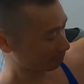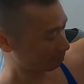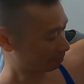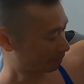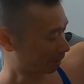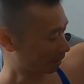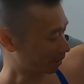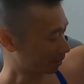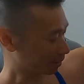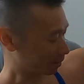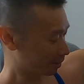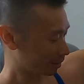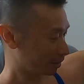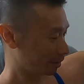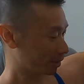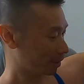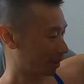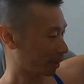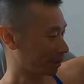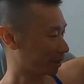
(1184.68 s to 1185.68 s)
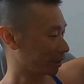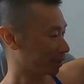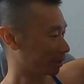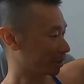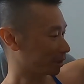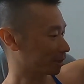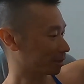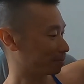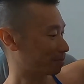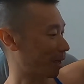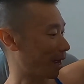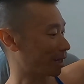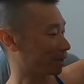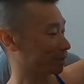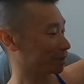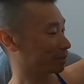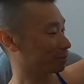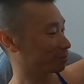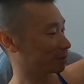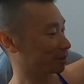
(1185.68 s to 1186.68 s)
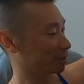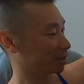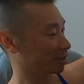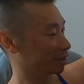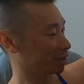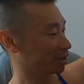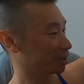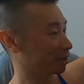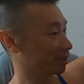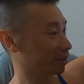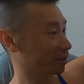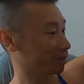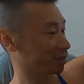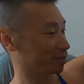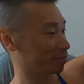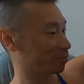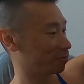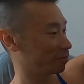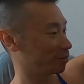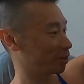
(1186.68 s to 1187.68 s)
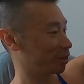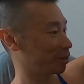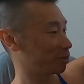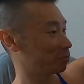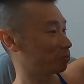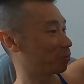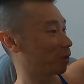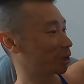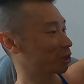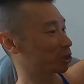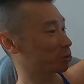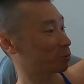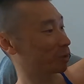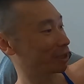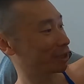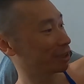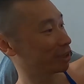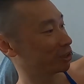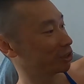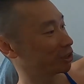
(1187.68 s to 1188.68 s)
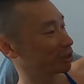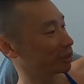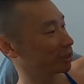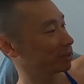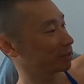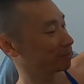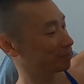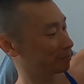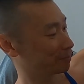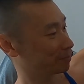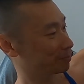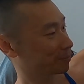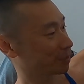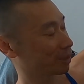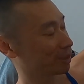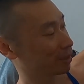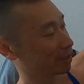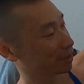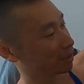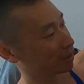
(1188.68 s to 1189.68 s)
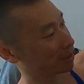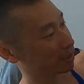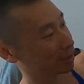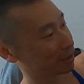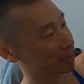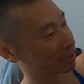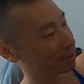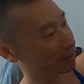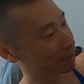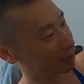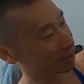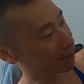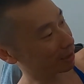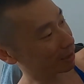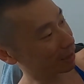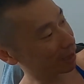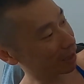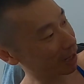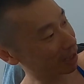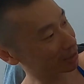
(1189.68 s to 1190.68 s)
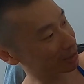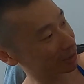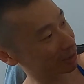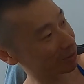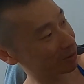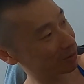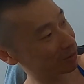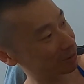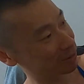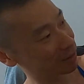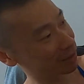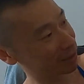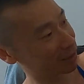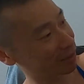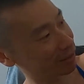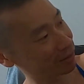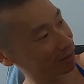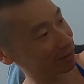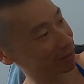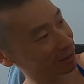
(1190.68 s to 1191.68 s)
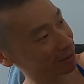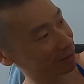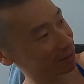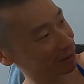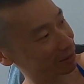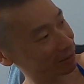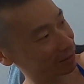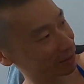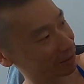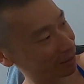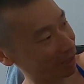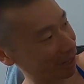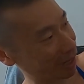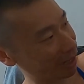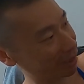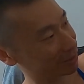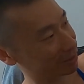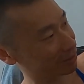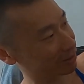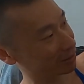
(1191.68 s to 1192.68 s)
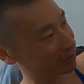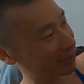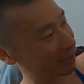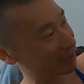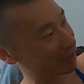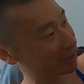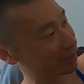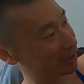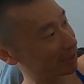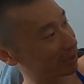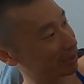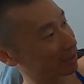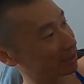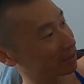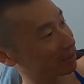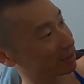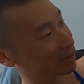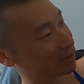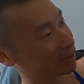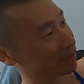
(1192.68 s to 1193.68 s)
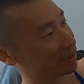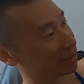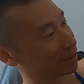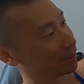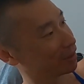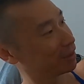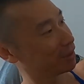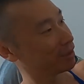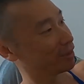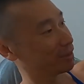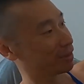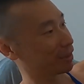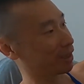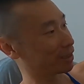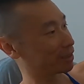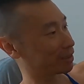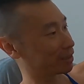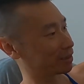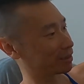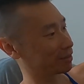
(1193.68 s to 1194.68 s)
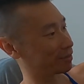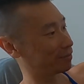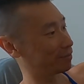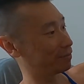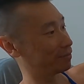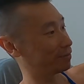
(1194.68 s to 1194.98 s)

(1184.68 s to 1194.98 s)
But I think this pack is really good, the new Rush 100. And then has a cool little handle right here. That's